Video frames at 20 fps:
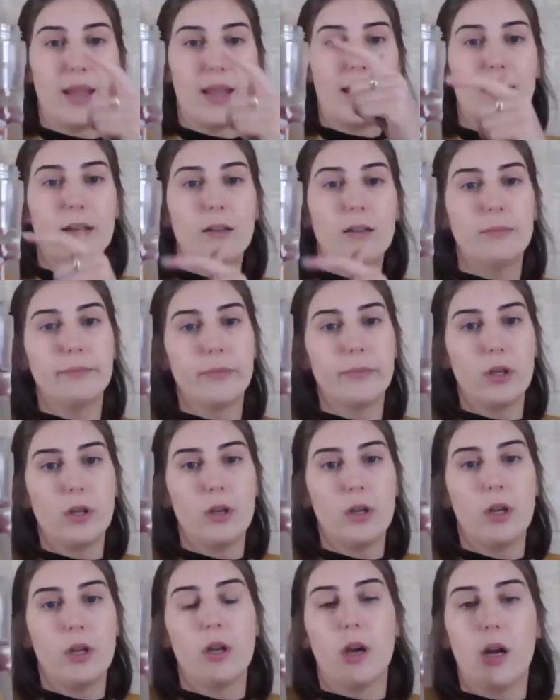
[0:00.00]
in.
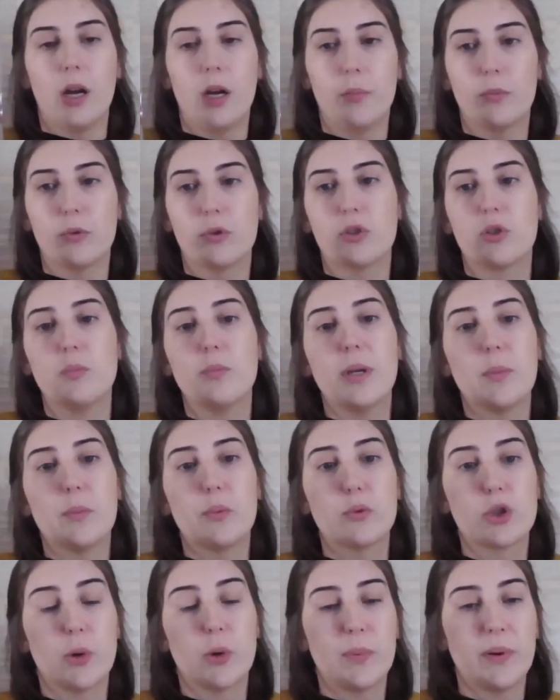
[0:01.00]
Some
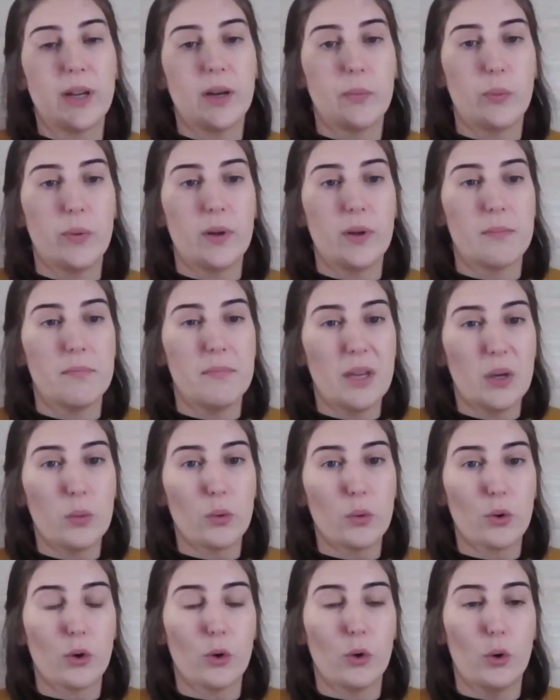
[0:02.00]
people top it up with
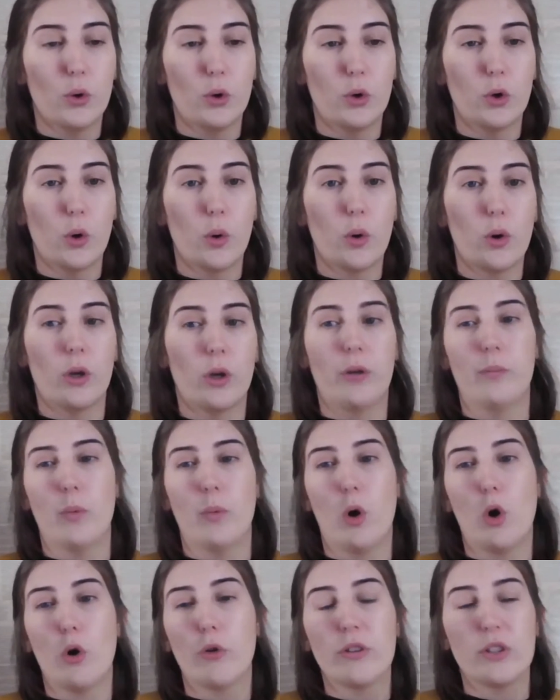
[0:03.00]
milk or
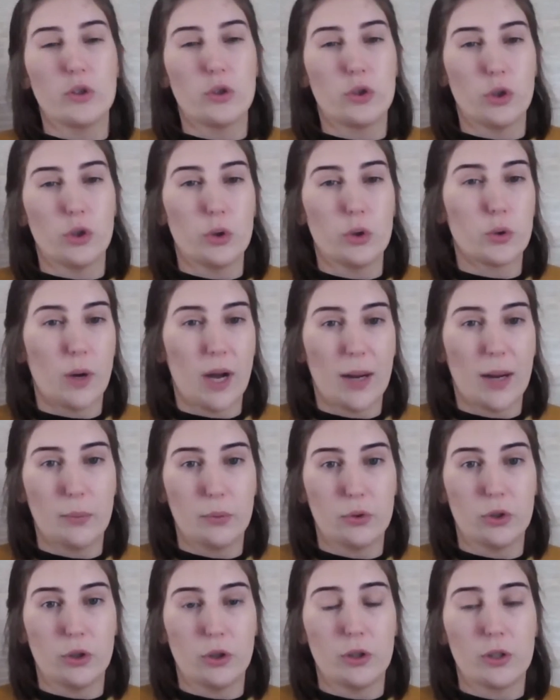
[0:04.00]
orange juice or
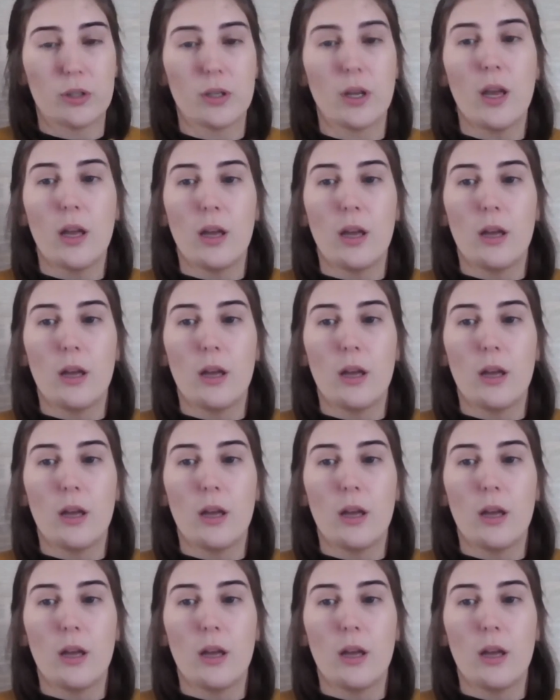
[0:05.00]
apple juice.